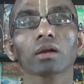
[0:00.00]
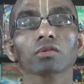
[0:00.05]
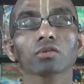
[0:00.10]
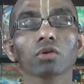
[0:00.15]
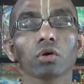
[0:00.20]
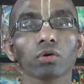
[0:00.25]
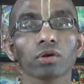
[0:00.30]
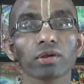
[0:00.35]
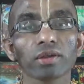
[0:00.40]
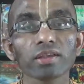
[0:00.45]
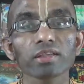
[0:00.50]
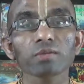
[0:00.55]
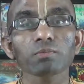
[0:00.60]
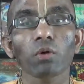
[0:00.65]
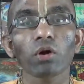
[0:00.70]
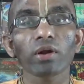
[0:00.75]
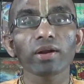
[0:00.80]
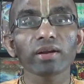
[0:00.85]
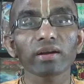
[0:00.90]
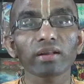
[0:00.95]
So his
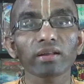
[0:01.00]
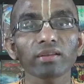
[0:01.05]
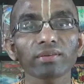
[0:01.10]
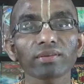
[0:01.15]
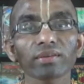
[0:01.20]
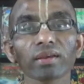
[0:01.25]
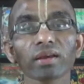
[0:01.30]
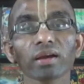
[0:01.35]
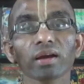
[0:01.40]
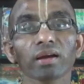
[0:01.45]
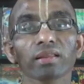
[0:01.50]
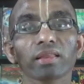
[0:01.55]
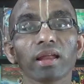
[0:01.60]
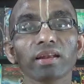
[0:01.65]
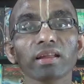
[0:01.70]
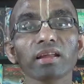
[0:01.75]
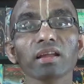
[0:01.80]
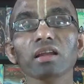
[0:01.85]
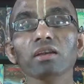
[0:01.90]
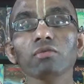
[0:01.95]
point is
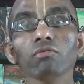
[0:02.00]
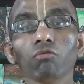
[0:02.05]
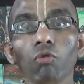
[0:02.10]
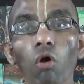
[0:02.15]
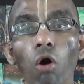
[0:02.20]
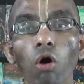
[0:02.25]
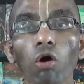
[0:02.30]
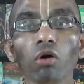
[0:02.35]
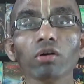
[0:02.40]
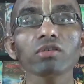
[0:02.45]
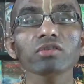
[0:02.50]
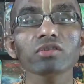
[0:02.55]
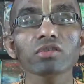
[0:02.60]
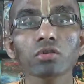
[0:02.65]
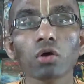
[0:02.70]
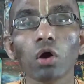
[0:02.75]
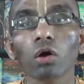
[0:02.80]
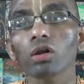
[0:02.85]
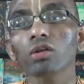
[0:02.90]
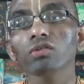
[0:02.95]
that he wants
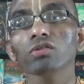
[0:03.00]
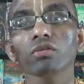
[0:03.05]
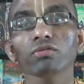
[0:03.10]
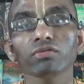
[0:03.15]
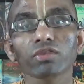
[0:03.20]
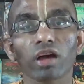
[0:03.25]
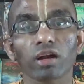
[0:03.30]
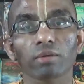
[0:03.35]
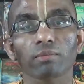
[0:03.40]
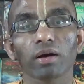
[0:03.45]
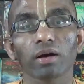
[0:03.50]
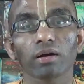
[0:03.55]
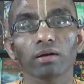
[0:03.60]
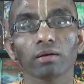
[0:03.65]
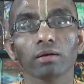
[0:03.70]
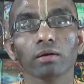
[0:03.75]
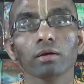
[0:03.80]
knowledge of dharma.